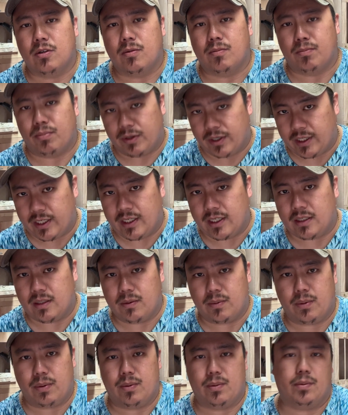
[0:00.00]
breed
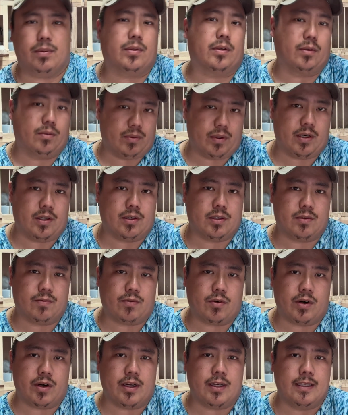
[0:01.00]
good winners
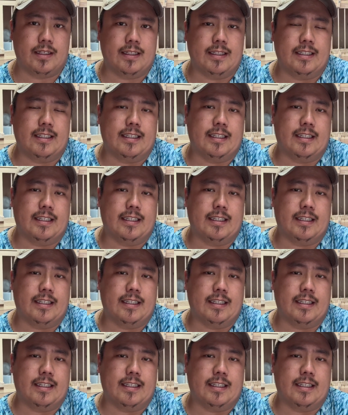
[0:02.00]
for you.